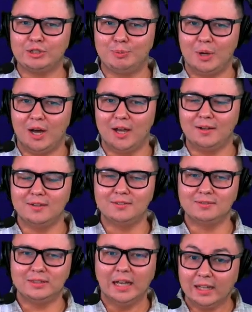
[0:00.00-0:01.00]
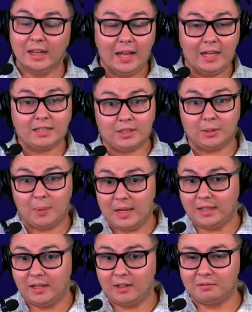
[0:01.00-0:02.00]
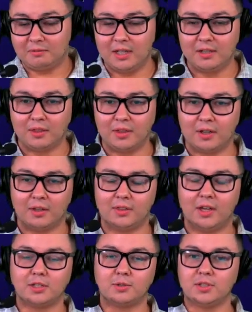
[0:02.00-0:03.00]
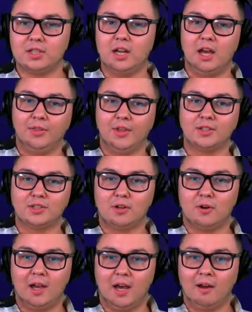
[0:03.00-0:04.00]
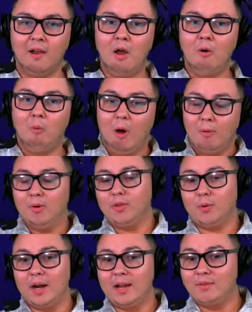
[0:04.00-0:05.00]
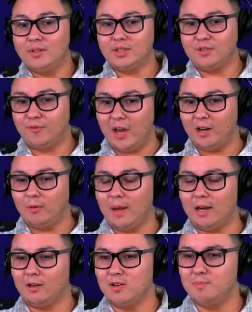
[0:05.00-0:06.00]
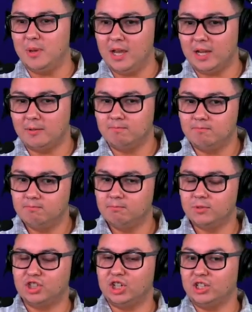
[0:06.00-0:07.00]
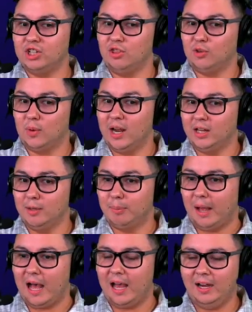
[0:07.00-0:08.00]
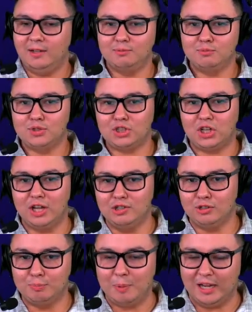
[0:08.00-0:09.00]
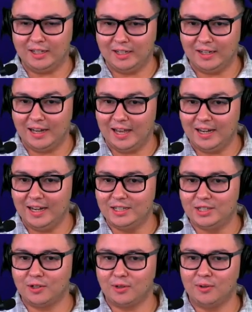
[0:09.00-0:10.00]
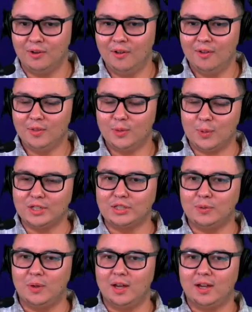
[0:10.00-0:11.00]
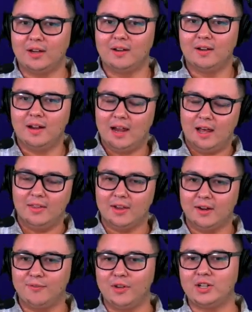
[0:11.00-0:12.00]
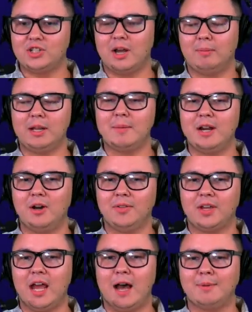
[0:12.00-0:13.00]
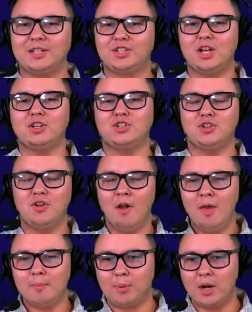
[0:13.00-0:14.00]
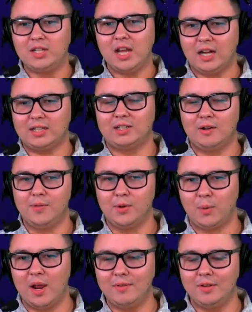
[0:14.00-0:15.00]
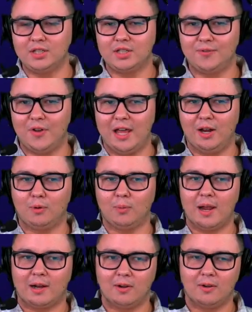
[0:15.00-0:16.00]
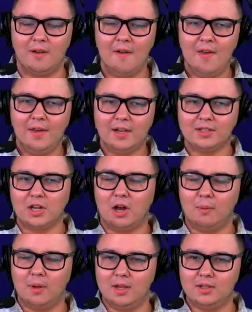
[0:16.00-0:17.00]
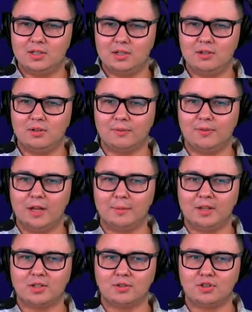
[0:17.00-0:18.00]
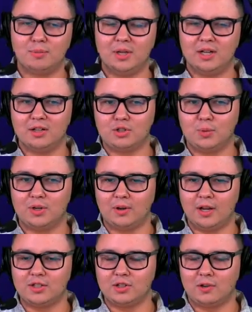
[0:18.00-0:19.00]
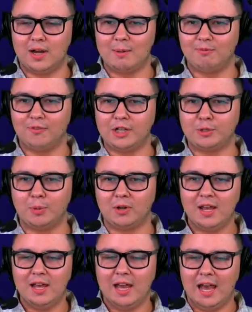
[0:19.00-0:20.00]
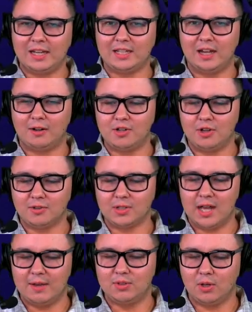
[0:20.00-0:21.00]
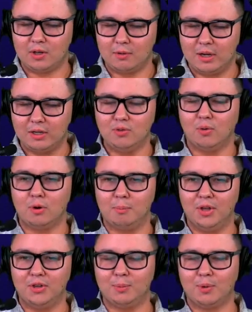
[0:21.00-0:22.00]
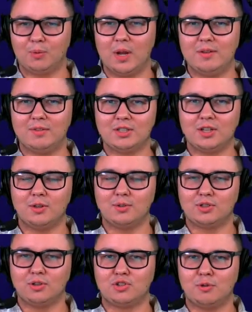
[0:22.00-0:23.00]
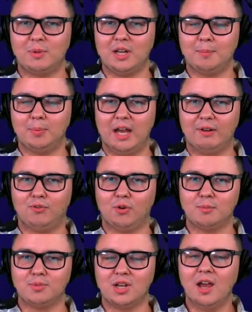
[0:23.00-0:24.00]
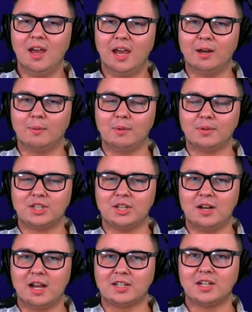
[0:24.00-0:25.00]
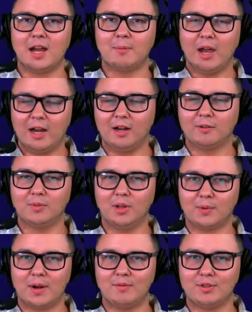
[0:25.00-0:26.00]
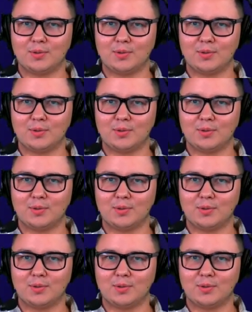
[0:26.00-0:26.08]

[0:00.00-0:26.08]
but nonetheless, they're right there in the thick of things. We'll see how things turn out. What will the Ravens' final record be? 6-3 at the bye. Schedule's about to get a lot easier the rest of the way. How are they going to finish up? Let me know in the comments section. Predict the Ravens' final record. As always, you can follow me on social media, Twitter, Instagram, Facebook, at Tyler Jones Live, talking about your Baltimore Ravens and those social media platforms. And we will see you next time right here on the Ravens